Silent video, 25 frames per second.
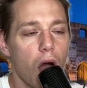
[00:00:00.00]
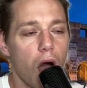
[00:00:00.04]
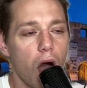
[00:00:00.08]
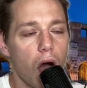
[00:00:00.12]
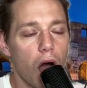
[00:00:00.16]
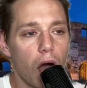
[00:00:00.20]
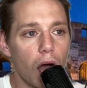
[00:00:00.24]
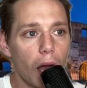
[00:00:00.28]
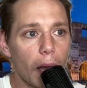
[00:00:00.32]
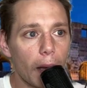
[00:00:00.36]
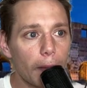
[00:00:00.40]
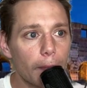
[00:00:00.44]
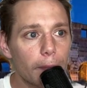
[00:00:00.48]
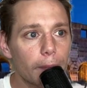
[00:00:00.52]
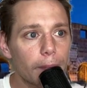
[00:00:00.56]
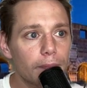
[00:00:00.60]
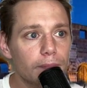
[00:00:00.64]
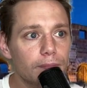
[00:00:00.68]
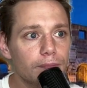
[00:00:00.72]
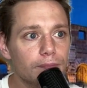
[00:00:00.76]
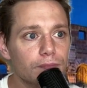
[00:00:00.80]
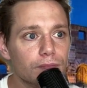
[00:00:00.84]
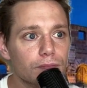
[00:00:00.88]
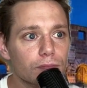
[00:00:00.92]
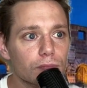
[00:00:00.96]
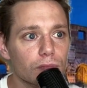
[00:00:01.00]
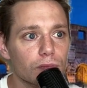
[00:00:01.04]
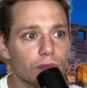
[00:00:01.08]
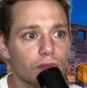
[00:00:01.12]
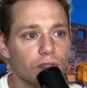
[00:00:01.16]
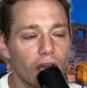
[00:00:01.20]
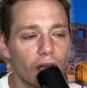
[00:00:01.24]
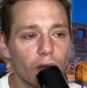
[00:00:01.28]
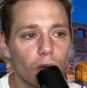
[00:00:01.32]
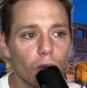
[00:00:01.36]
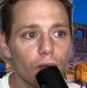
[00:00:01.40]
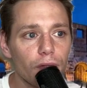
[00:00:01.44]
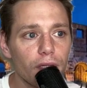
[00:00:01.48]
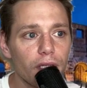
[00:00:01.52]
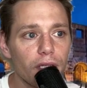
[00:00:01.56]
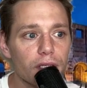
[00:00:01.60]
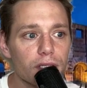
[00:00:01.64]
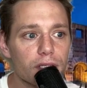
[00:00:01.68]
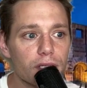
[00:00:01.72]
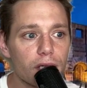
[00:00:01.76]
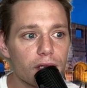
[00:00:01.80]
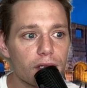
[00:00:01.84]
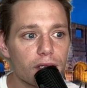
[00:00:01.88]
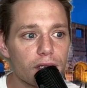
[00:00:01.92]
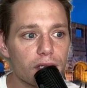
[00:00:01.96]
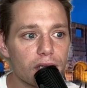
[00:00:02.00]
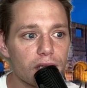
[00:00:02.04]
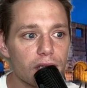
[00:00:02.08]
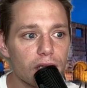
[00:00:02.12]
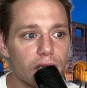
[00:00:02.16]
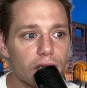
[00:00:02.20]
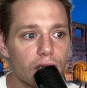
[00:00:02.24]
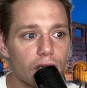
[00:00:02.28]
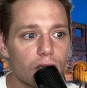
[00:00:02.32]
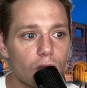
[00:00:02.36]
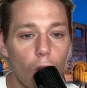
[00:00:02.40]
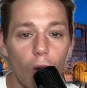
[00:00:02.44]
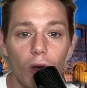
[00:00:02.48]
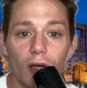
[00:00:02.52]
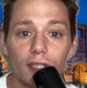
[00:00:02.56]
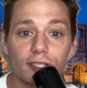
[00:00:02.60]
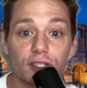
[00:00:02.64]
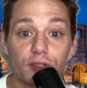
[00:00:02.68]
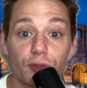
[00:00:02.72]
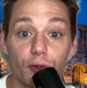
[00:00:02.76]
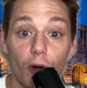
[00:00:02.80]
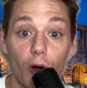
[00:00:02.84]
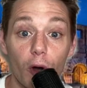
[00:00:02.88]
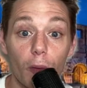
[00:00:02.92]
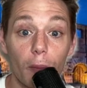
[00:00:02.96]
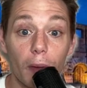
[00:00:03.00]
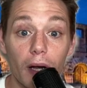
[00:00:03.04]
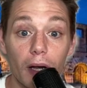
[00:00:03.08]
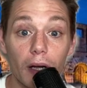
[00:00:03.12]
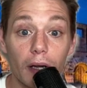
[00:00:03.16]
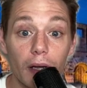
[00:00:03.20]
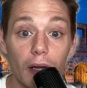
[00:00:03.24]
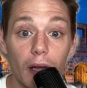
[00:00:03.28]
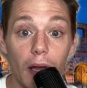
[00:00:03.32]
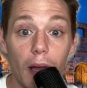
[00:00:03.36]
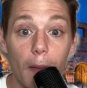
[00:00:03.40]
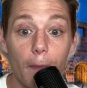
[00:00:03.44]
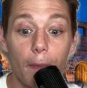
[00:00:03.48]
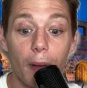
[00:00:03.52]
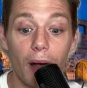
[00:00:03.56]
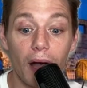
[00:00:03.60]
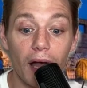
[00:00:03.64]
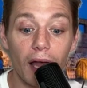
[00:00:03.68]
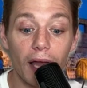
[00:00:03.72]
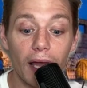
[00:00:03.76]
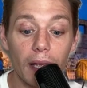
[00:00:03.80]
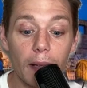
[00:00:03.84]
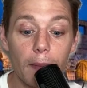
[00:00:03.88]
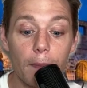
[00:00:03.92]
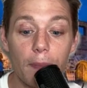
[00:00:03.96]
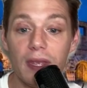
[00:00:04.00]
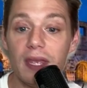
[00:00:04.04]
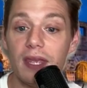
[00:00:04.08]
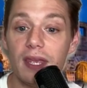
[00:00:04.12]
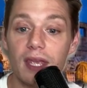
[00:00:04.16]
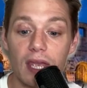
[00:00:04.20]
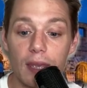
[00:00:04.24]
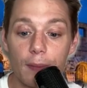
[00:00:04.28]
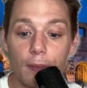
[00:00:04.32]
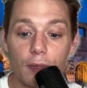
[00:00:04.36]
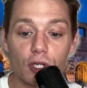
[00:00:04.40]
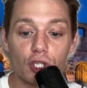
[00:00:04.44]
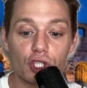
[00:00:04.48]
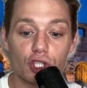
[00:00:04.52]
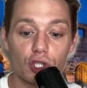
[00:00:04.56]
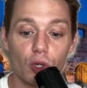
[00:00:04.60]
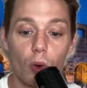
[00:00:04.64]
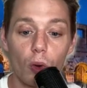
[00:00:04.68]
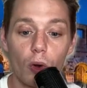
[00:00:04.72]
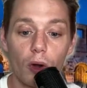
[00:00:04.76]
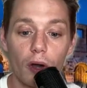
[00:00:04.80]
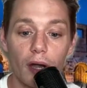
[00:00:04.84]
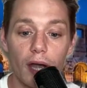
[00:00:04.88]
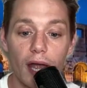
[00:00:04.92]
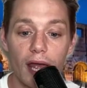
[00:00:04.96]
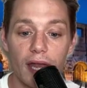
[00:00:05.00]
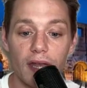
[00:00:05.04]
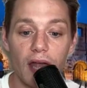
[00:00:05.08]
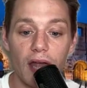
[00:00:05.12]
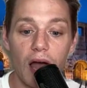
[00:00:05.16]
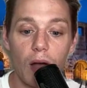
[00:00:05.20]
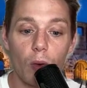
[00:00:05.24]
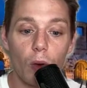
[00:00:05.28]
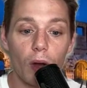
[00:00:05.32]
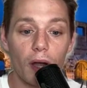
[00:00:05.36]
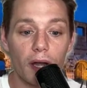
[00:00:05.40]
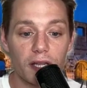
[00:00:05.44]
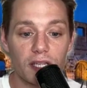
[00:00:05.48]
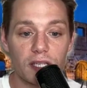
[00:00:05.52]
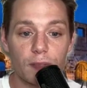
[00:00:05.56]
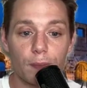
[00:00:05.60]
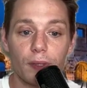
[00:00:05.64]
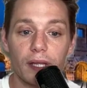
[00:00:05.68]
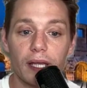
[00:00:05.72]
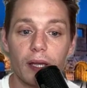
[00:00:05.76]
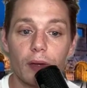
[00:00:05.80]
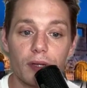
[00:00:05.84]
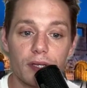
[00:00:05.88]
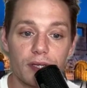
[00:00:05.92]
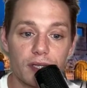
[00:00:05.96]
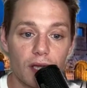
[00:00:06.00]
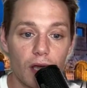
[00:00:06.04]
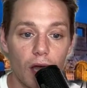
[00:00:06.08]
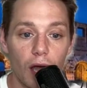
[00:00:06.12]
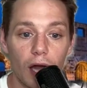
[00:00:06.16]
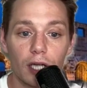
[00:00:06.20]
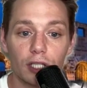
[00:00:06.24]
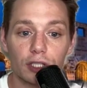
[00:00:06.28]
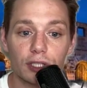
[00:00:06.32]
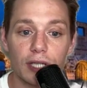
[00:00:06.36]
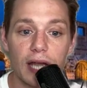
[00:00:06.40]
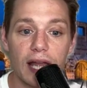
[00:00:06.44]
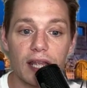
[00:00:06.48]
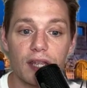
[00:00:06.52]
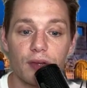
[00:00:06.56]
Not only does he cost Roma, by being immature and not wanting to play out his contract.